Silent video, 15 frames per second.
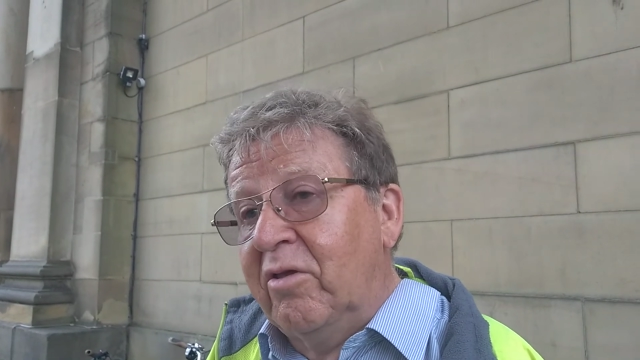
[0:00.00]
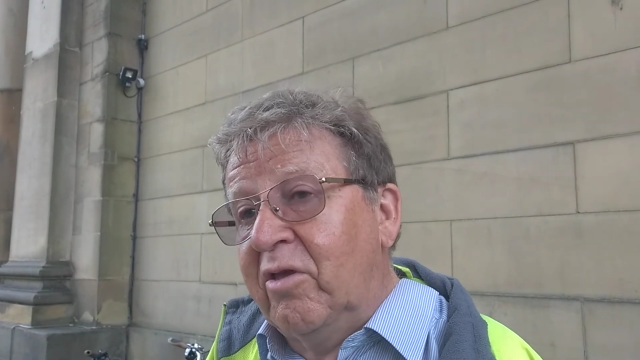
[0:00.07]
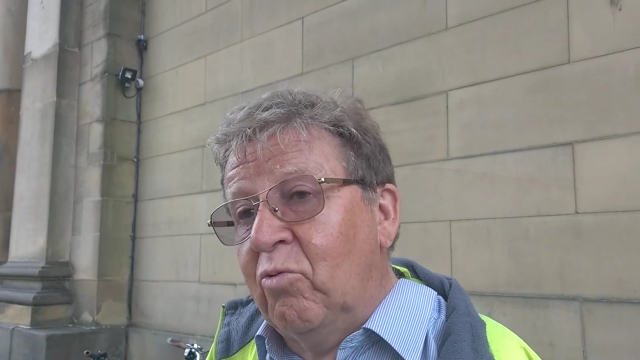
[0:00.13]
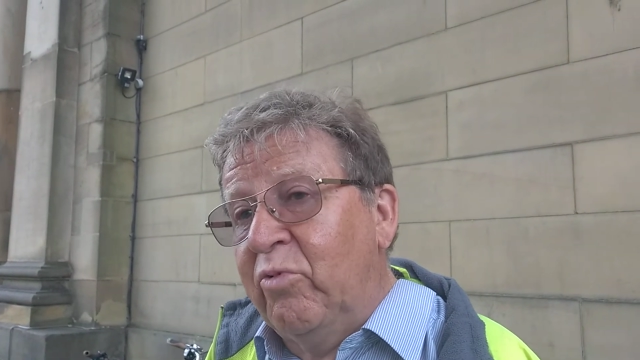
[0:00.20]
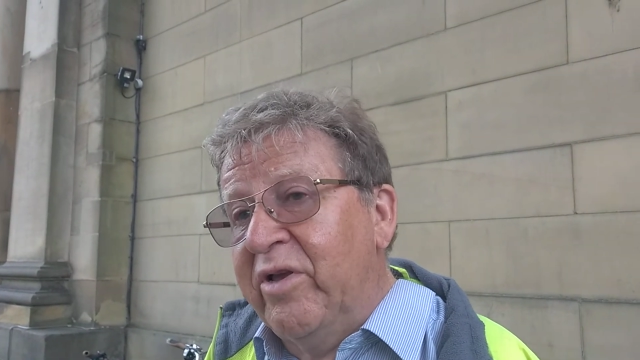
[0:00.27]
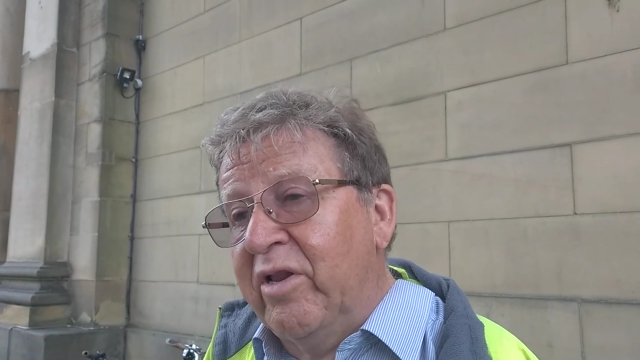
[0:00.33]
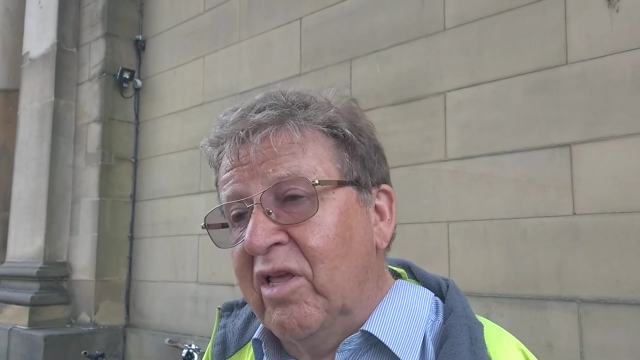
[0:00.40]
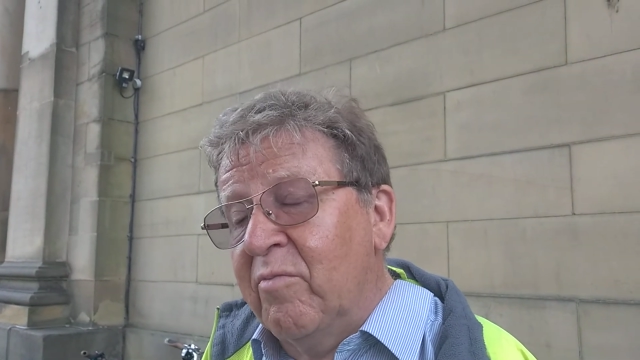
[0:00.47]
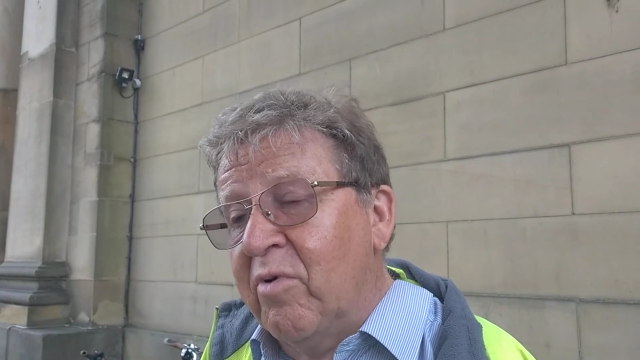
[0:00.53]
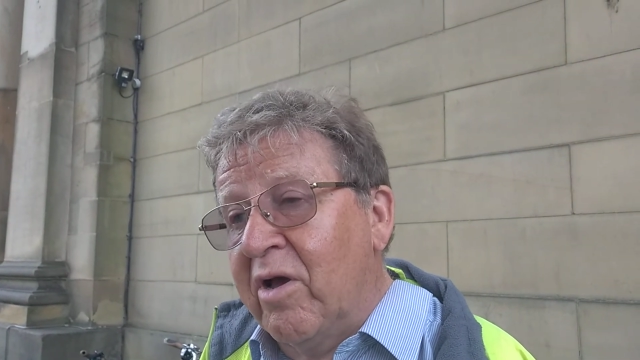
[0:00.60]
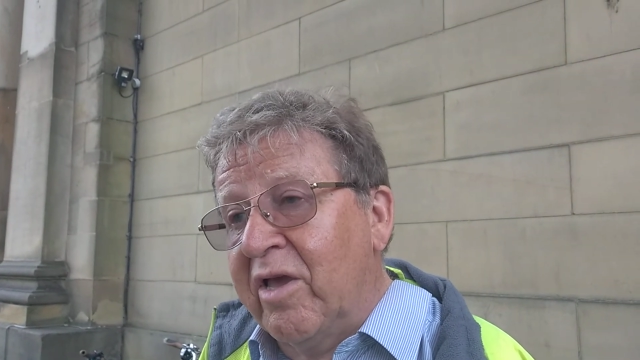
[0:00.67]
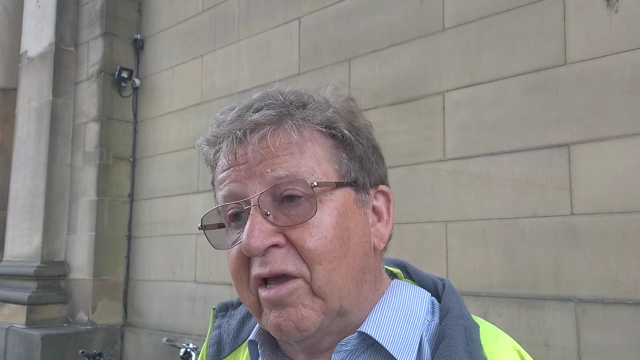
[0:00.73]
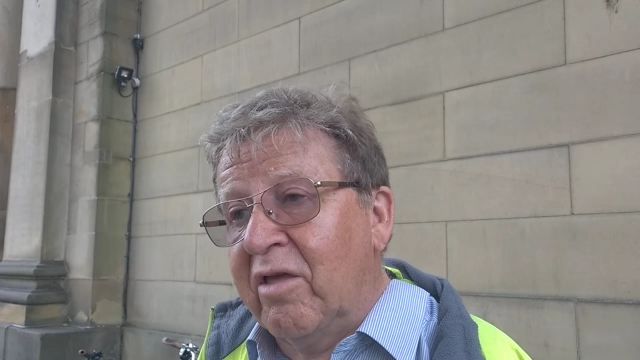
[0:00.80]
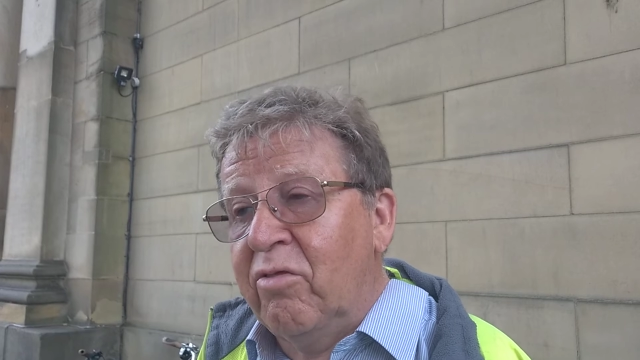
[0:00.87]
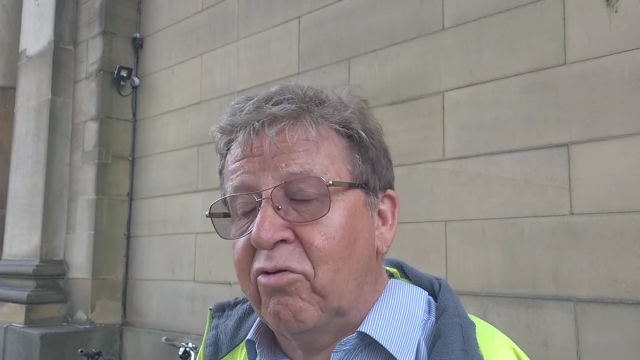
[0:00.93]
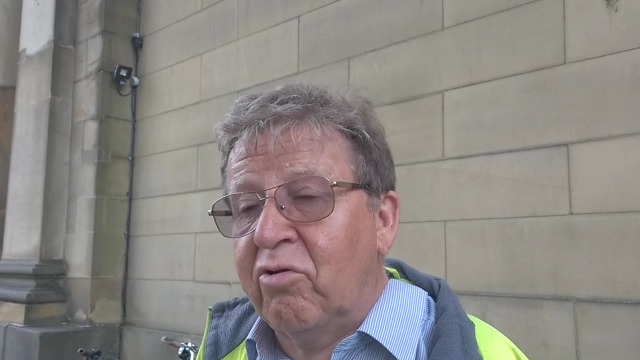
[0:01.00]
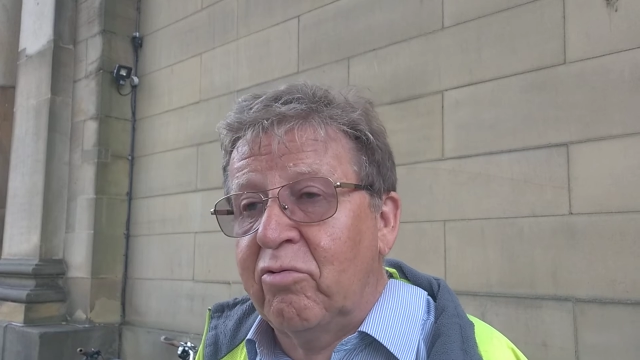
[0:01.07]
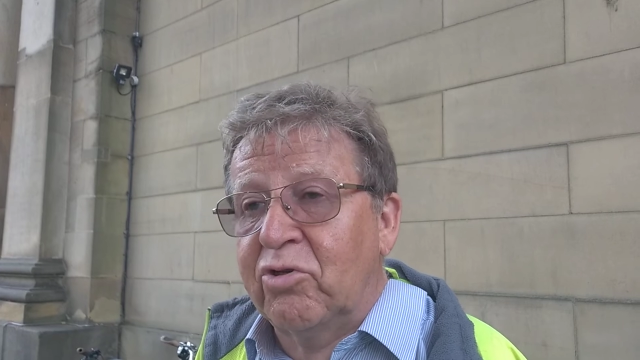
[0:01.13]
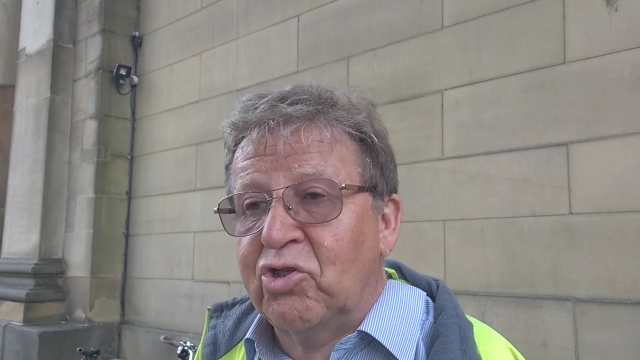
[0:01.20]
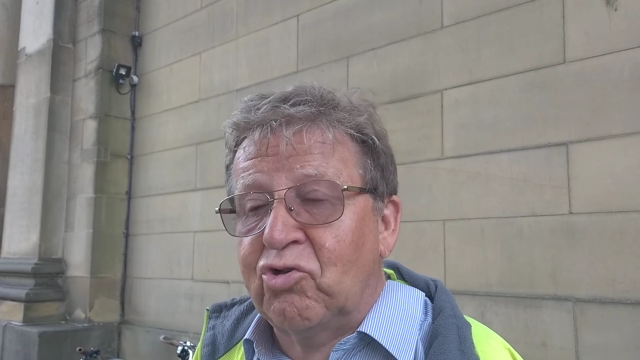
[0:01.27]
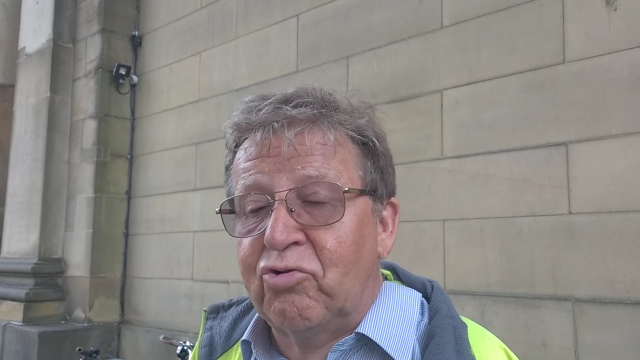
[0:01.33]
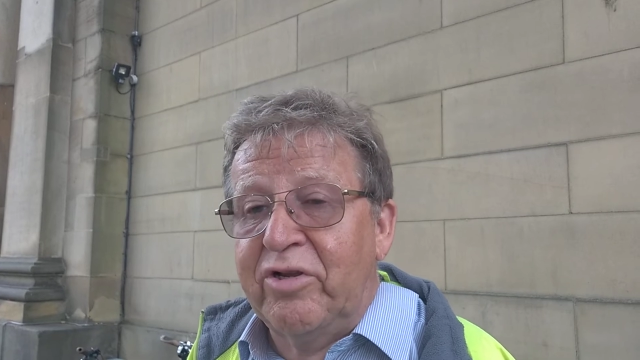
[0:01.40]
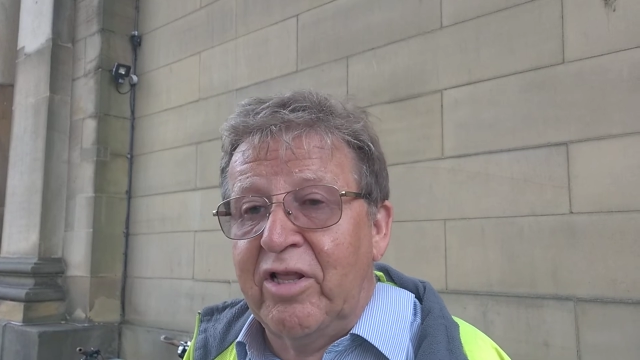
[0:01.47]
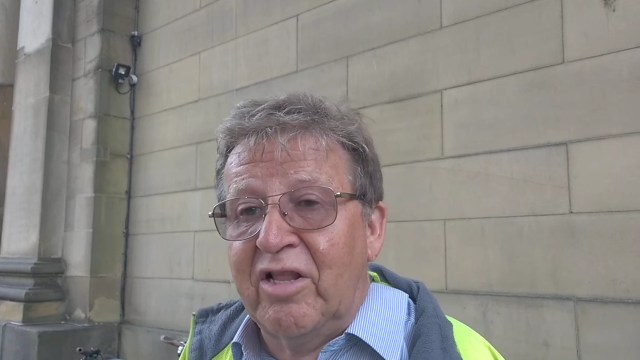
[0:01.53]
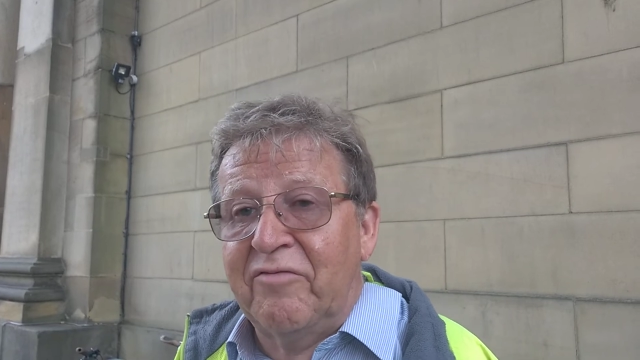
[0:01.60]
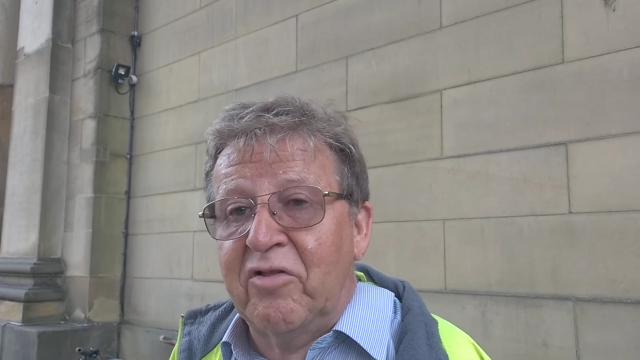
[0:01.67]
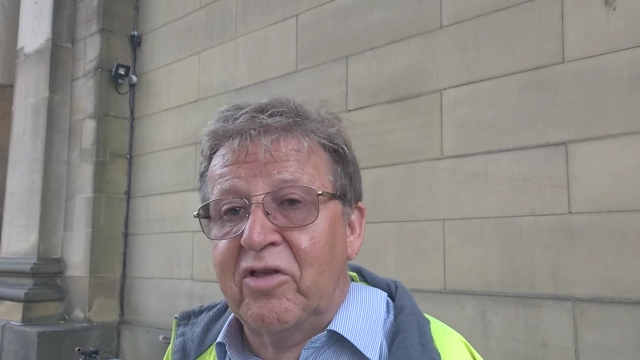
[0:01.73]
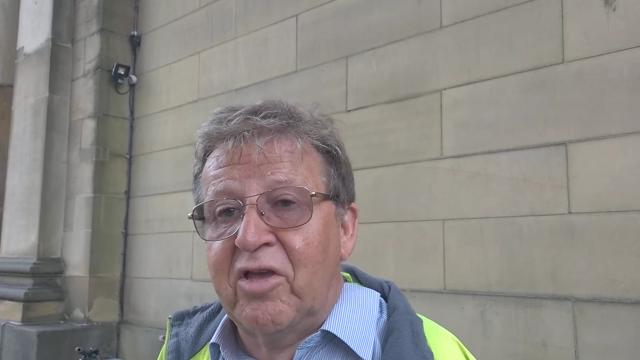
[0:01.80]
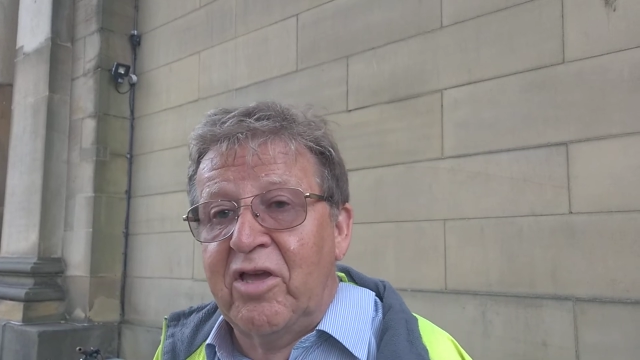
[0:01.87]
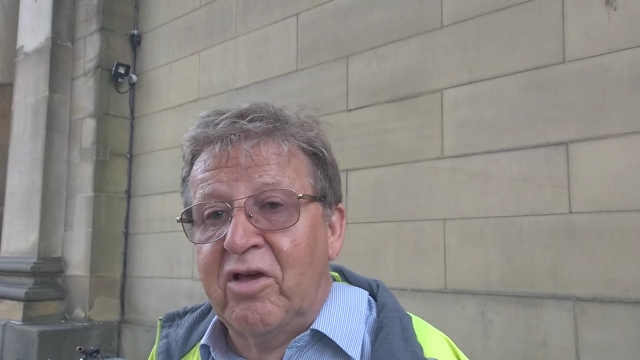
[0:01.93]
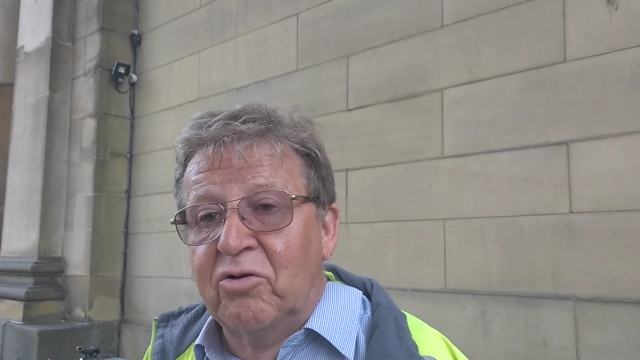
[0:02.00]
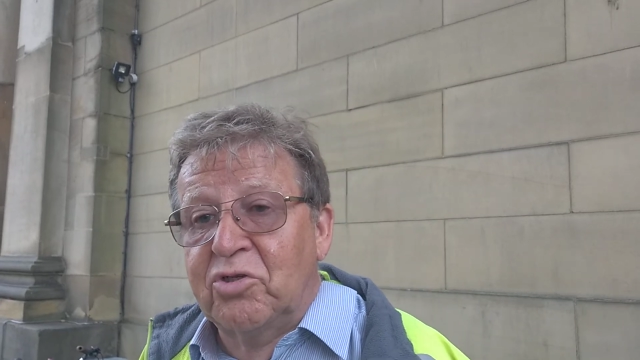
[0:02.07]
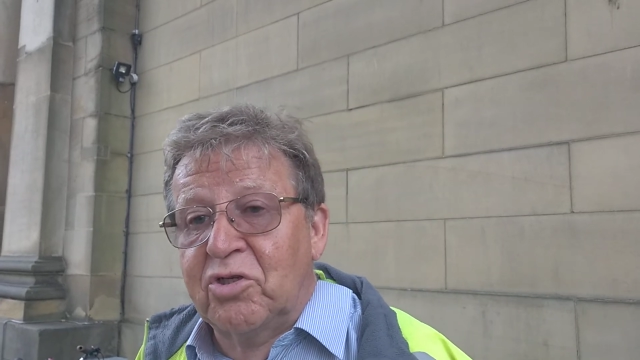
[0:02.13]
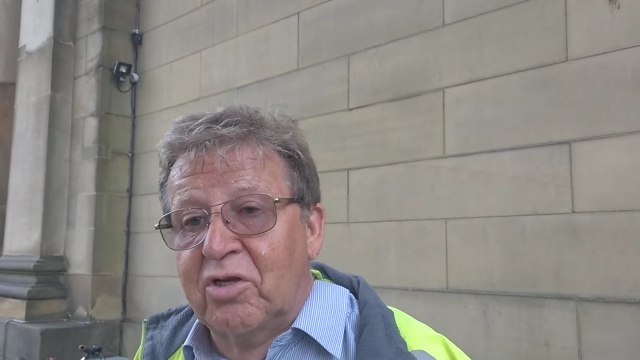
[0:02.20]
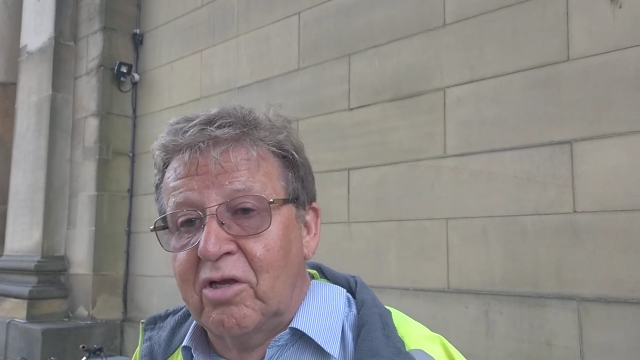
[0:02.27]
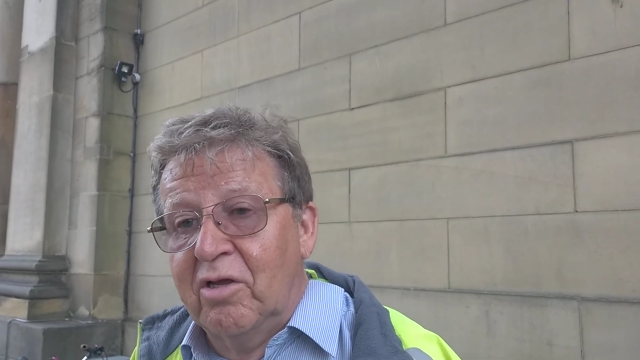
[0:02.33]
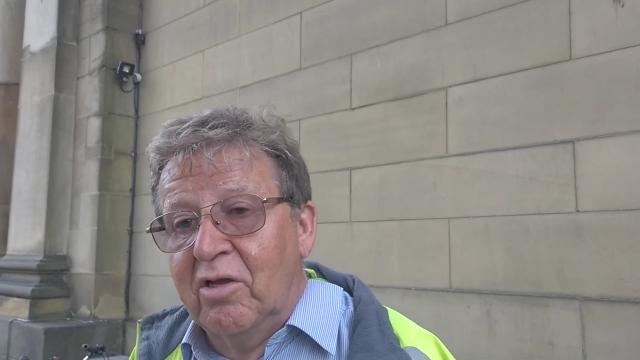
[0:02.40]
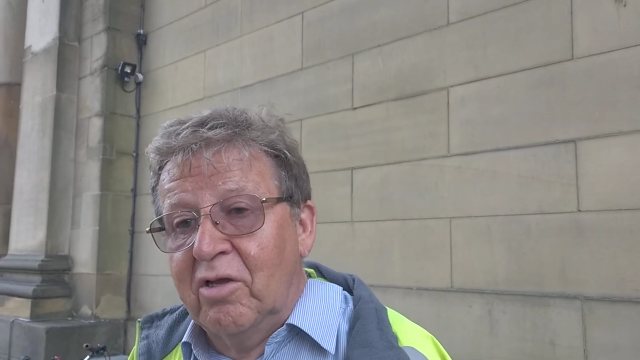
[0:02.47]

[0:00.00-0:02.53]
You wheel your bike in through a street level kiosk,